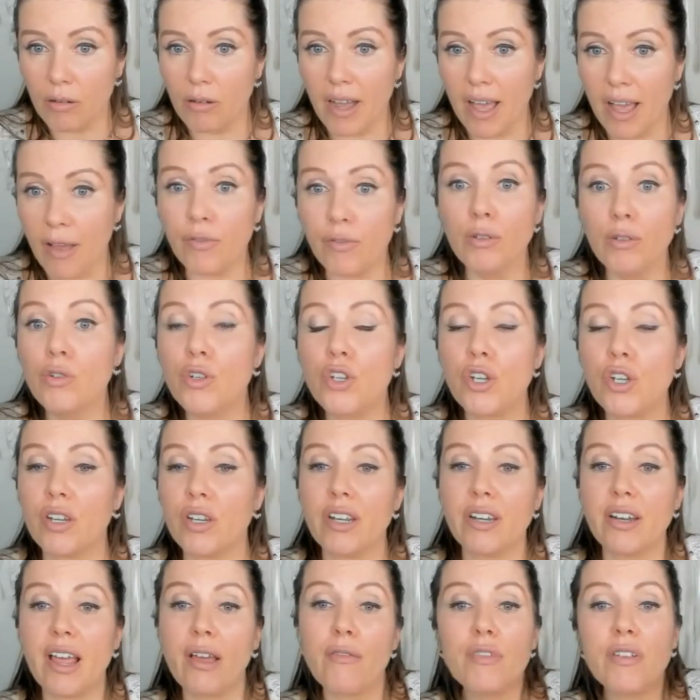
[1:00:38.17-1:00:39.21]
evolution
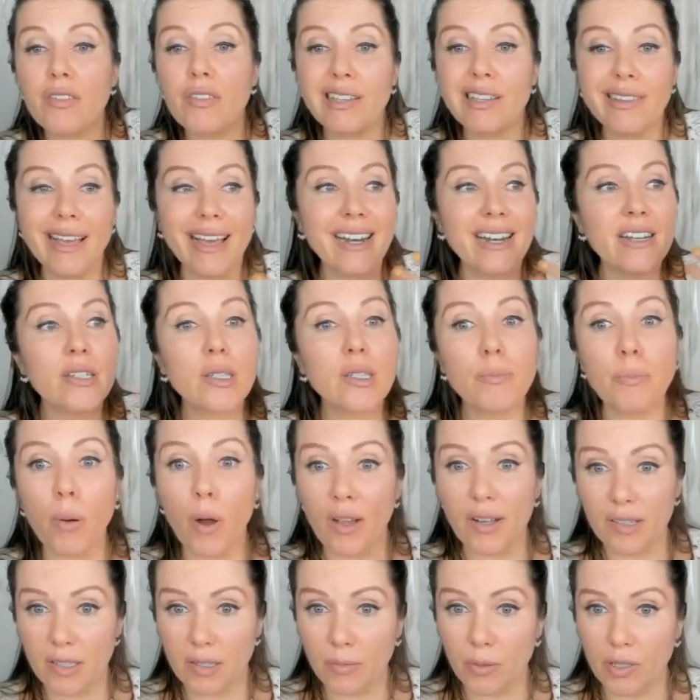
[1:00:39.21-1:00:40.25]
and everything that is
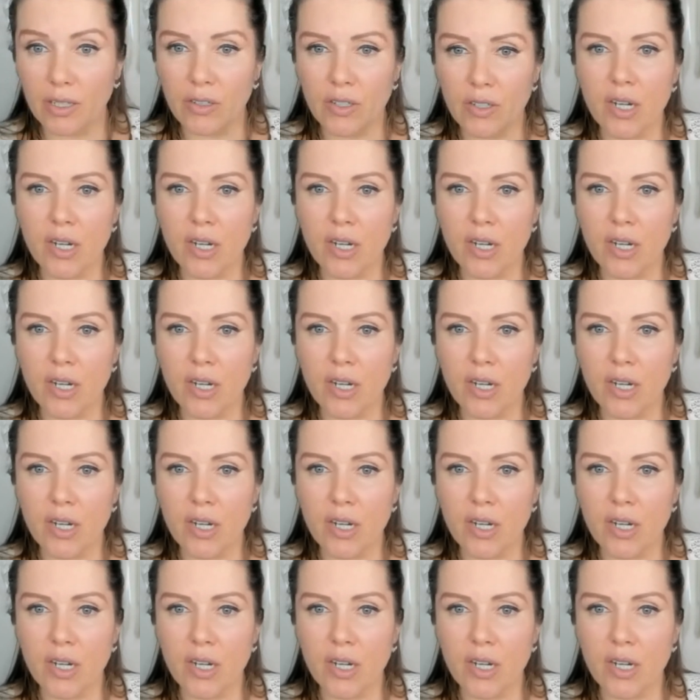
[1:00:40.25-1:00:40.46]
possible in